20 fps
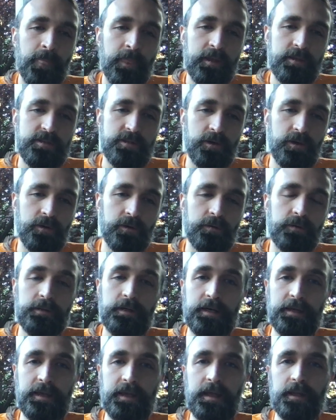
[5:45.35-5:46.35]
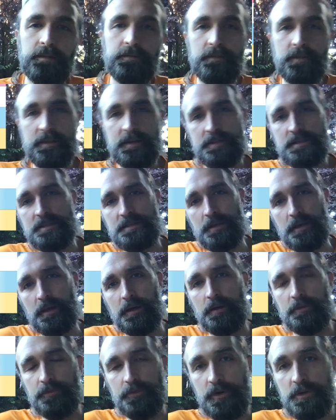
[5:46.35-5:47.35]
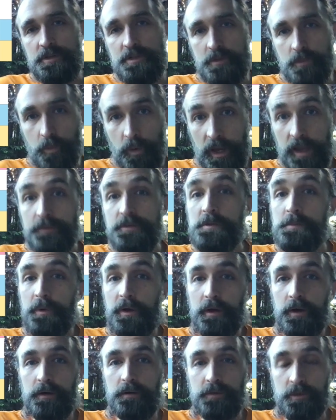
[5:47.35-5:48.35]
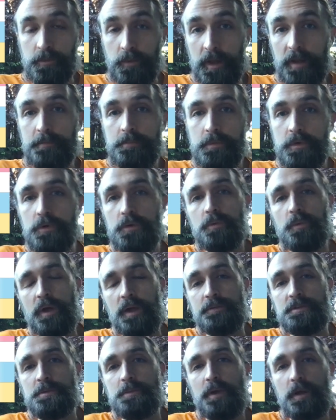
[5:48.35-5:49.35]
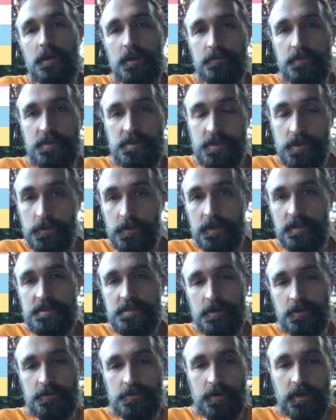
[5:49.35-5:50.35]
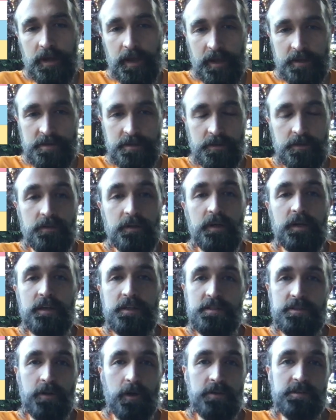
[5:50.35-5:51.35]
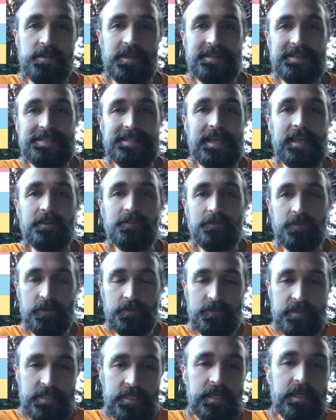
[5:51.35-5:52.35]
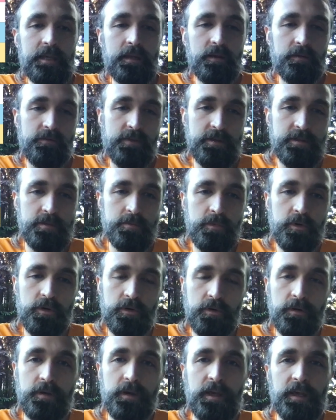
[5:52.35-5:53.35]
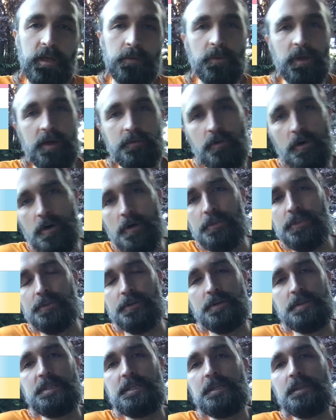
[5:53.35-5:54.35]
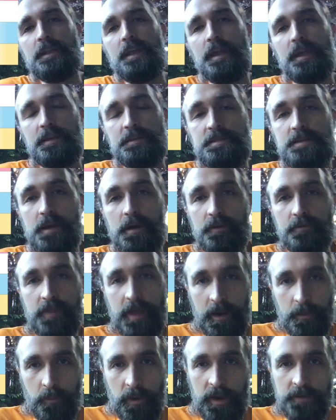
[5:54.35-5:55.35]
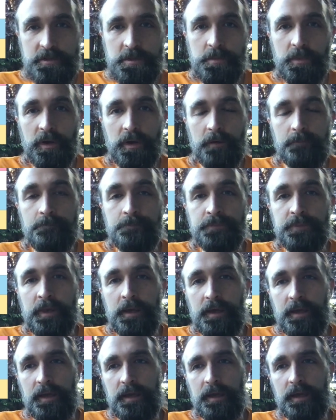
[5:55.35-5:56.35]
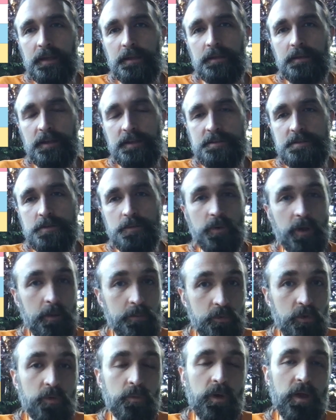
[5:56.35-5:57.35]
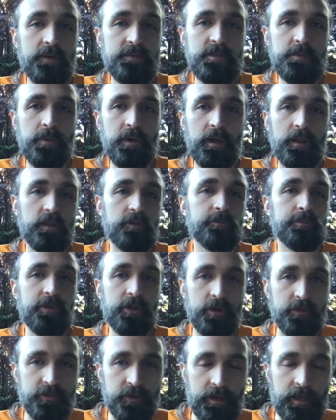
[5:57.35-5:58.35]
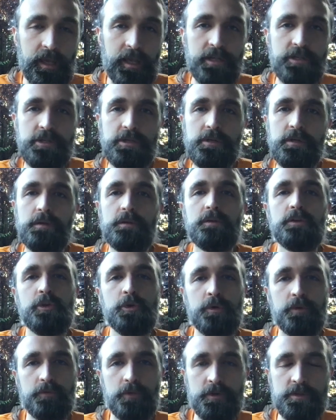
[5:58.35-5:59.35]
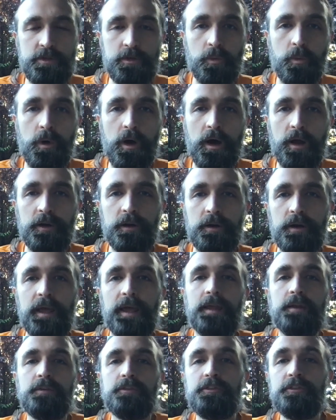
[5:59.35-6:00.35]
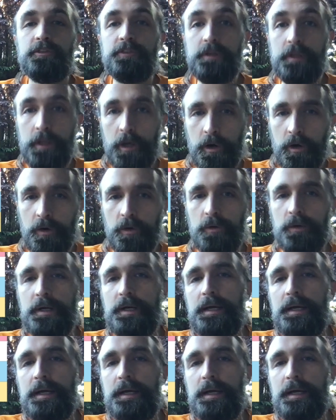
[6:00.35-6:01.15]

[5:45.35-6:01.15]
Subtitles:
So again, this first wave spell, the red moon wave spell of this green central castle, starts on day 15 of this moon, and we have all 13 days of that wave spell. And it's the red moon wave spell of purification, universal water, and flow.